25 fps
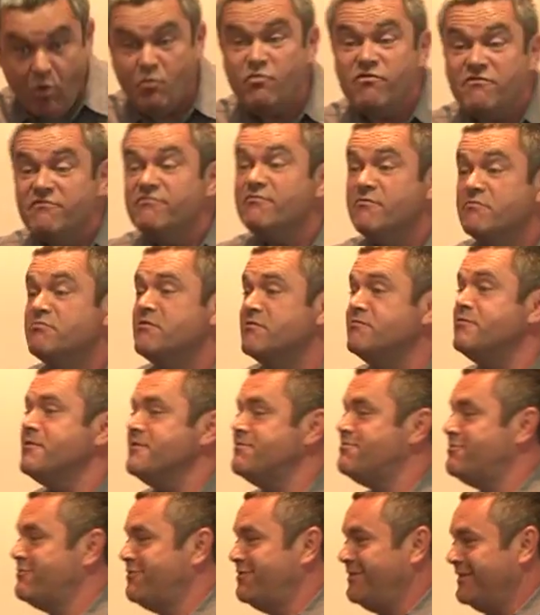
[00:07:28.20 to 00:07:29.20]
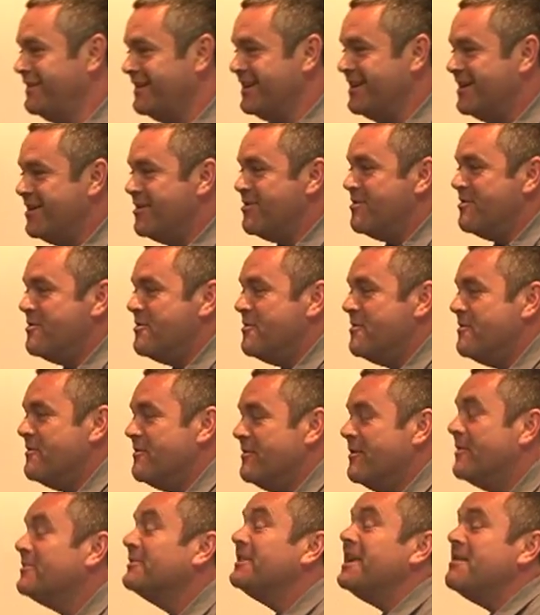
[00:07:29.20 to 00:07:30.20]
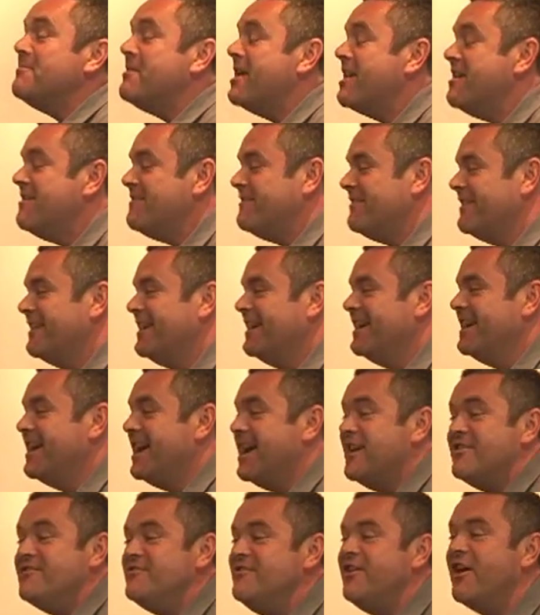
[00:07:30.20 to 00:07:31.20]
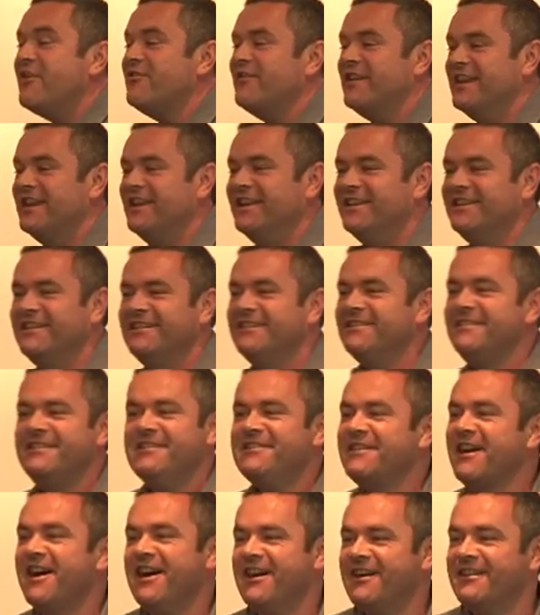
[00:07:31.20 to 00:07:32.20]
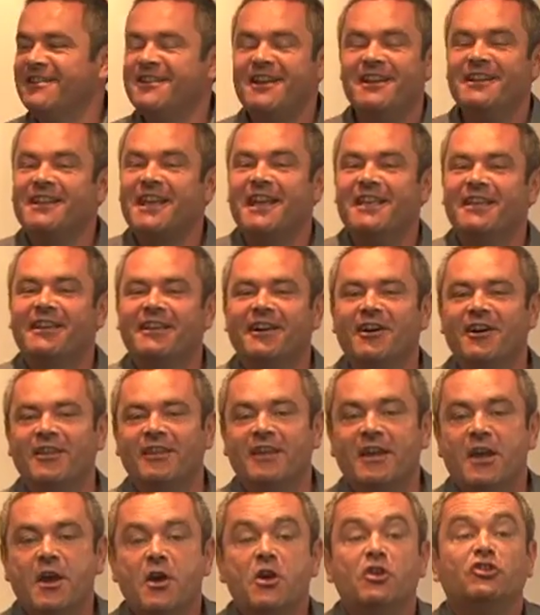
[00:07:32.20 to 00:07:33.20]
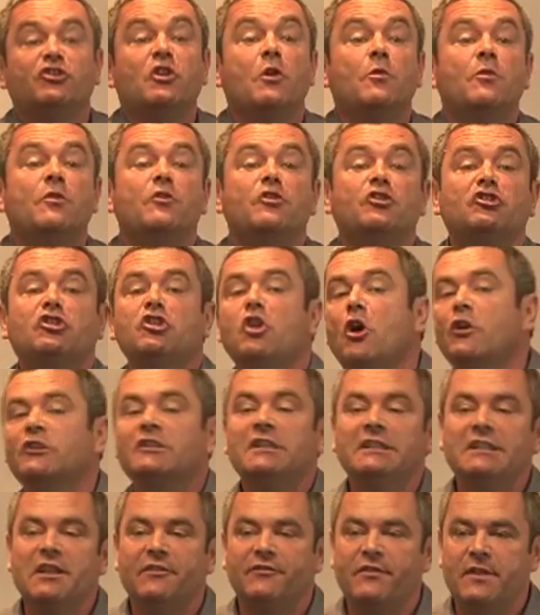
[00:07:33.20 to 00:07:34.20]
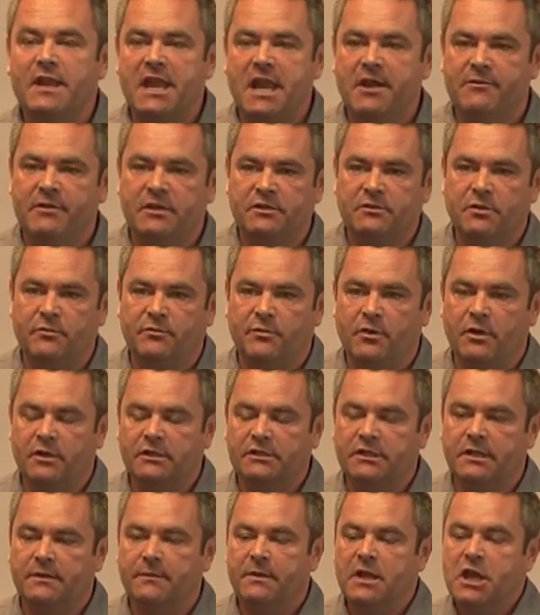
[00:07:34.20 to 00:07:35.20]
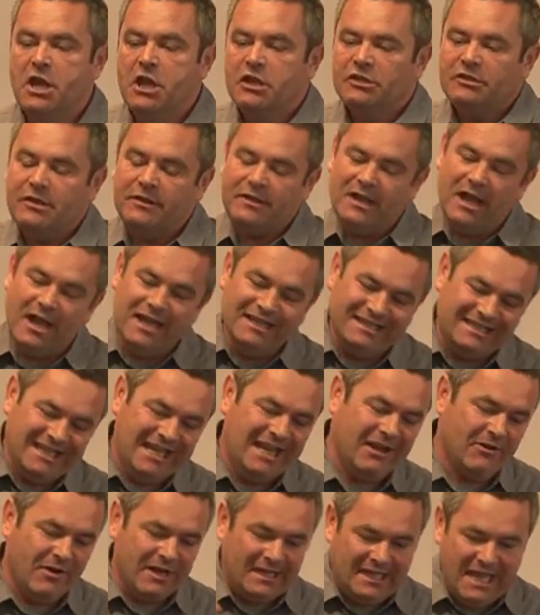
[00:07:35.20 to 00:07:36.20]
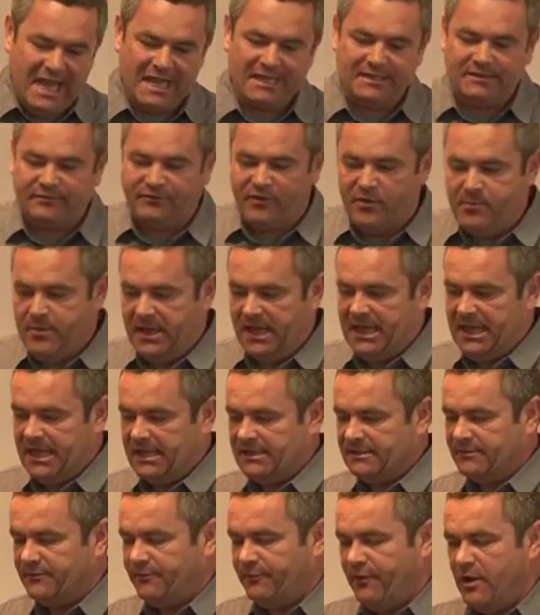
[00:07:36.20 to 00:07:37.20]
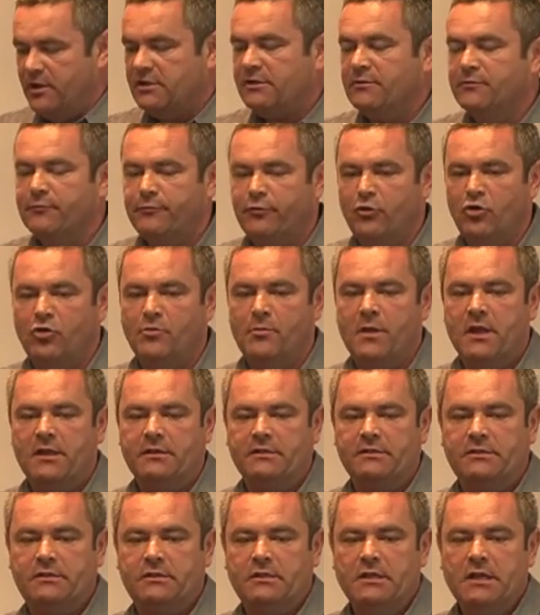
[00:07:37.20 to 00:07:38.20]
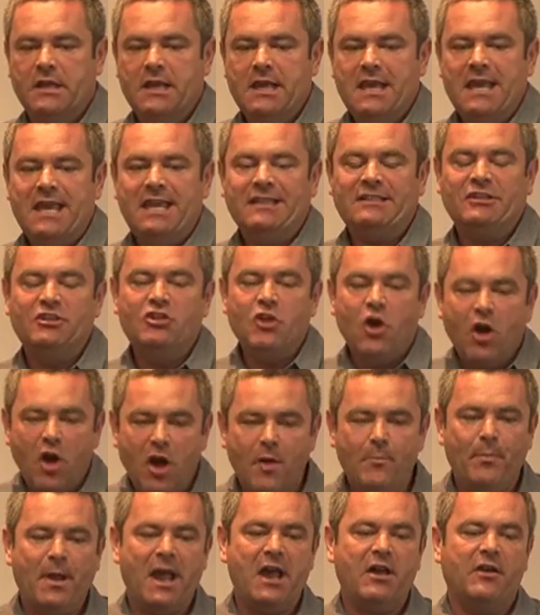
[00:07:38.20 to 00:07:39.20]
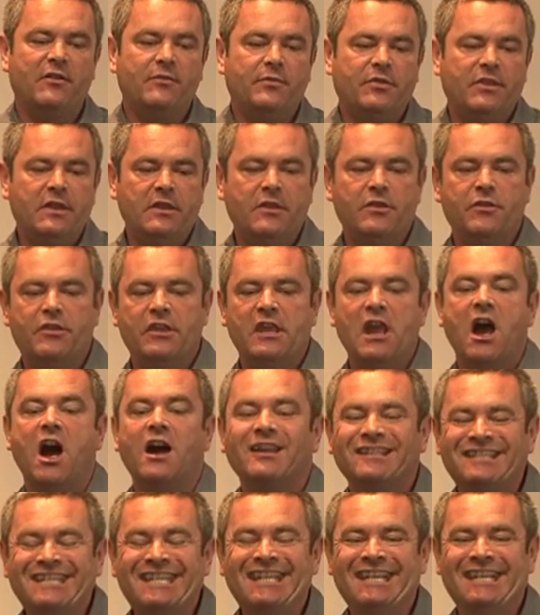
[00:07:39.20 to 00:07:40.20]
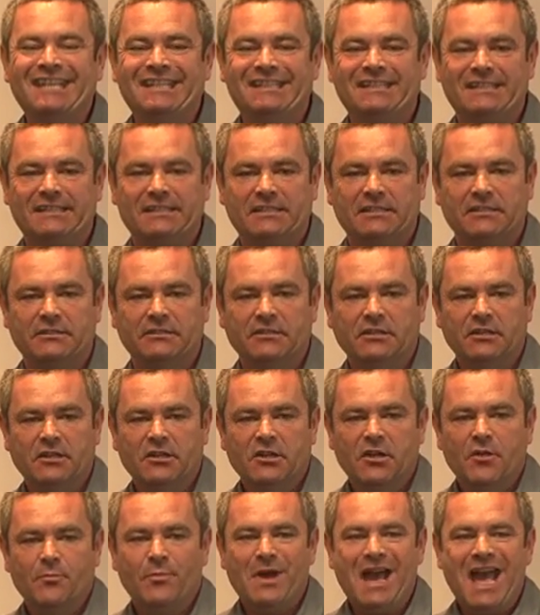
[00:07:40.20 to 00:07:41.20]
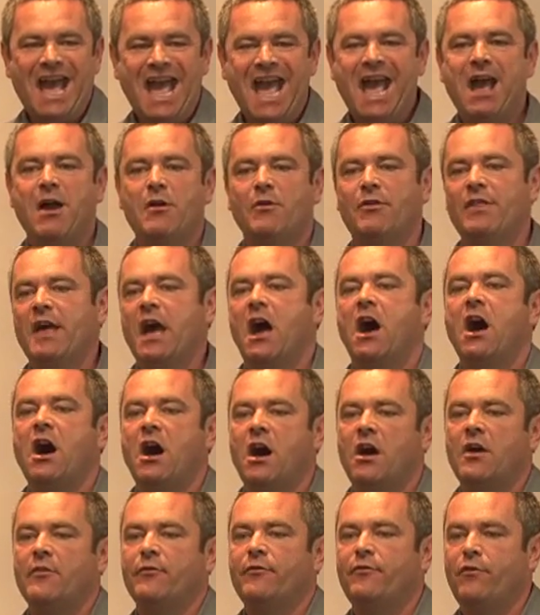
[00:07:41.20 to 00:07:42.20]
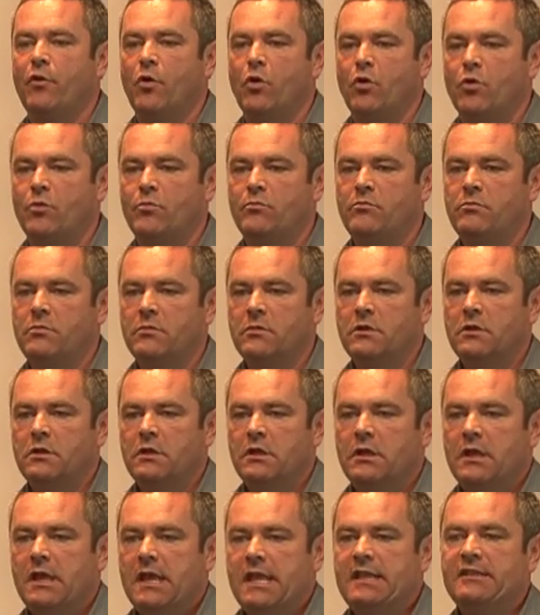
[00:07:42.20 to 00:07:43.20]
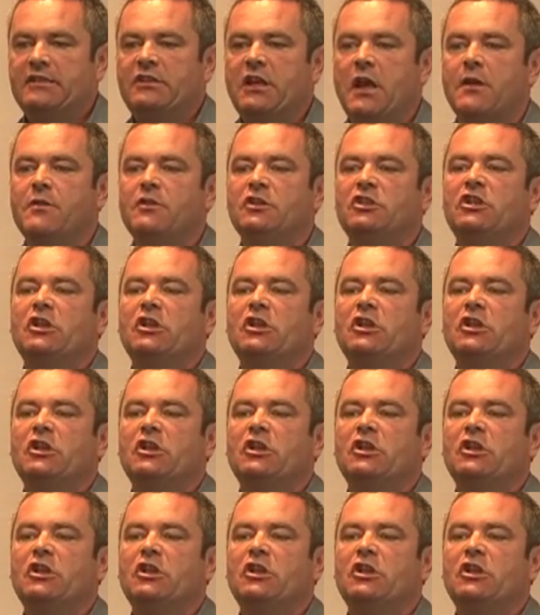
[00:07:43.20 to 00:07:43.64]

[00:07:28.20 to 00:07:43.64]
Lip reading: What was that, my love? Nothing. You can't. Okay, you can't. So there's lots of different areas we've worked in. So the idea, I guess, for me is, first and foremost, is not about the artiste, but how that art form is going